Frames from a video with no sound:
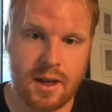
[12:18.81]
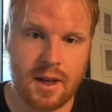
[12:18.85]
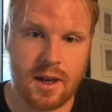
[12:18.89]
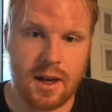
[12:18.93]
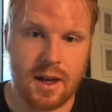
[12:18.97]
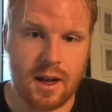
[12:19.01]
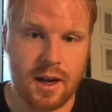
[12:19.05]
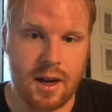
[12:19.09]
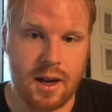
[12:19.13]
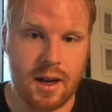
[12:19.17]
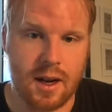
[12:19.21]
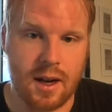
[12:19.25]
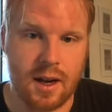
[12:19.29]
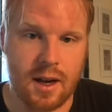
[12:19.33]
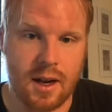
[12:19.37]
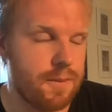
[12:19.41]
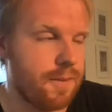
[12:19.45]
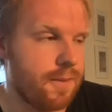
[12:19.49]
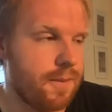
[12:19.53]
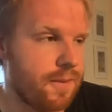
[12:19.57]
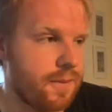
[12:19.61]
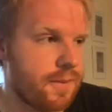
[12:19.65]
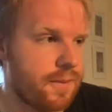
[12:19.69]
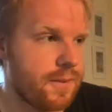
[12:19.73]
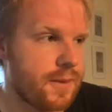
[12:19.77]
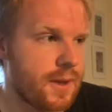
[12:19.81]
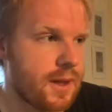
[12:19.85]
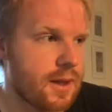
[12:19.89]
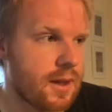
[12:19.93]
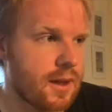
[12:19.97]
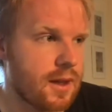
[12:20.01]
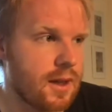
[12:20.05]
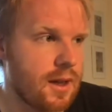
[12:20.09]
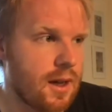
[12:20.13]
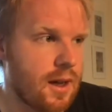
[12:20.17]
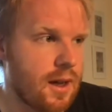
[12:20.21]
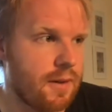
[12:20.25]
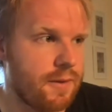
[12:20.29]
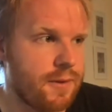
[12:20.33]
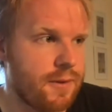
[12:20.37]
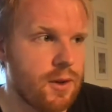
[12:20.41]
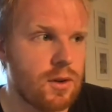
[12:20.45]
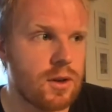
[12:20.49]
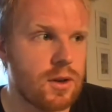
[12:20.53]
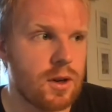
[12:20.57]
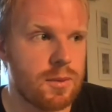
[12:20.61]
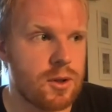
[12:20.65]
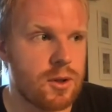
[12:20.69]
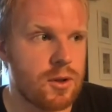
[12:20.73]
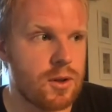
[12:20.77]
And there's a few
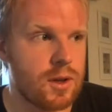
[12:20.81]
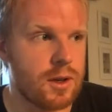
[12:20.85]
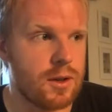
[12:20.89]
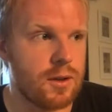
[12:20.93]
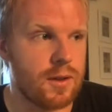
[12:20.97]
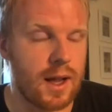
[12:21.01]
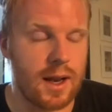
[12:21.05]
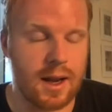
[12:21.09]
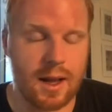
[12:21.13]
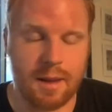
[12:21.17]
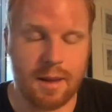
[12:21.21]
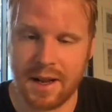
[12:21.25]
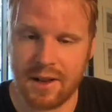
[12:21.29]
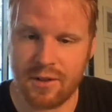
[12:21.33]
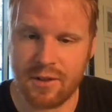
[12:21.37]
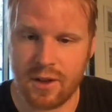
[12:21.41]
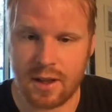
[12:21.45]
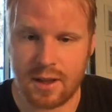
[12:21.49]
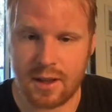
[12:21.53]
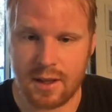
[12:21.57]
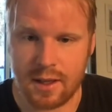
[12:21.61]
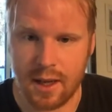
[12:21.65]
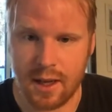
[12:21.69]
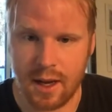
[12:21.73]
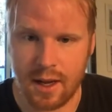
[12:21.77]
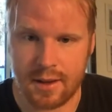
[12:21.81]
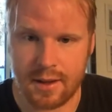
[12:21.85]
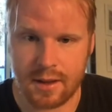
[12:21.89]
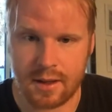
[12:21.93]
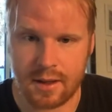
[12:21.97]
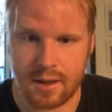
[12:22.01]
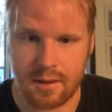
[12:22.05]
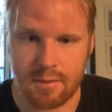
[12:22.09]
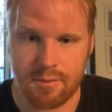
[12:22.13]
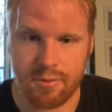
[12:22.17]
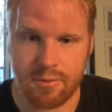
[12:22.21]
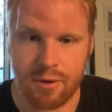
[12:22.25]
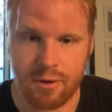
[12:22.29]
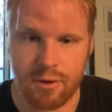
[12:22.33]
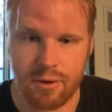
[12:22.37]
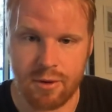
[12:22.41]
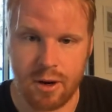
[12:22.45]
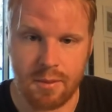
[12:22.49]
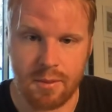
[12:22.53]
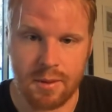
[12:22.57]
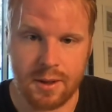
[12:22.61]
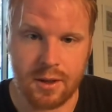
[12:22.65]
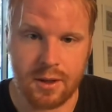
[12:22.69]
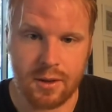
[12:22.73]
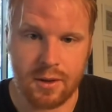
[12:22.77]
clubs who can do that, like Manchester United can probably
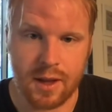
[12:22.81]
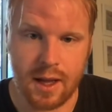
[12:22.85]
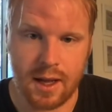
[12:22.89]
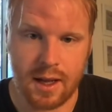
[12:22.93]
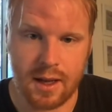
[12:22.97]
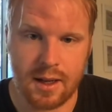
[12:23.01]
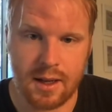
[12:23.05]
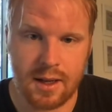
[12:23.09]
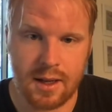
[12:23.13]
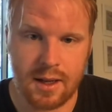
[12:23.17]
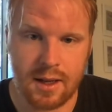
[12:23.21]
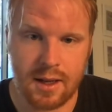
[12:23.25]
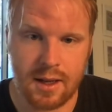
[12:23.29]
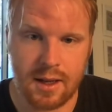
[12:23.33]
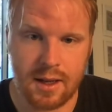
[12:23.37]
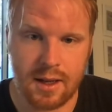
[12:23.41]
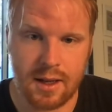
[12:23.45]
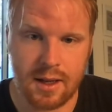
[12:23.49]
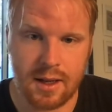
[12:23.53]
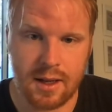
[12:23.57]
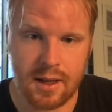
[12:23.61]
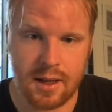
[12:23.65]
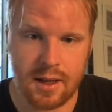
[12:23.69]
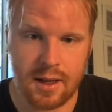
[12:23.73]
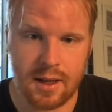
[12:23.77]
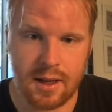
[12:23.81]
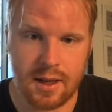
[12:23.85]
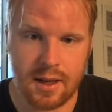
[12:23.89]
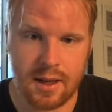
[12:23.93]
do that, right? You could